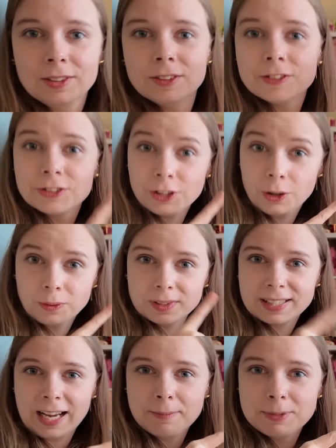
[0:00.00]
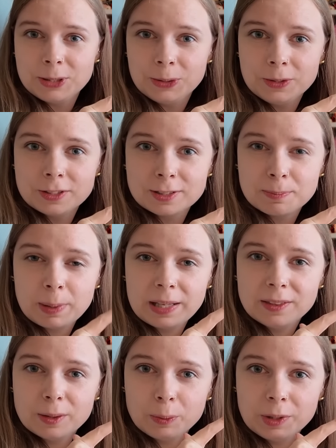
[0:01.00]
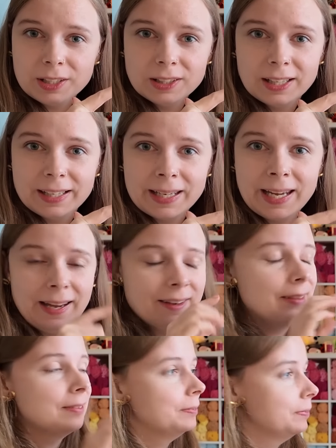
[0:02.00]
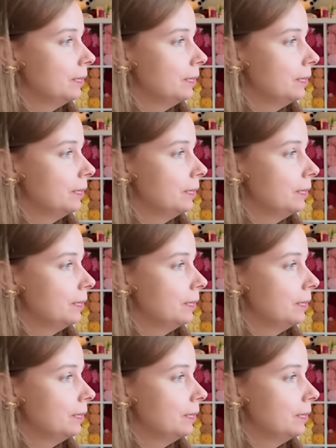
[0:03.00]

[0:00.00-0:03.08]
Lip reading: So time to spin the wheel again.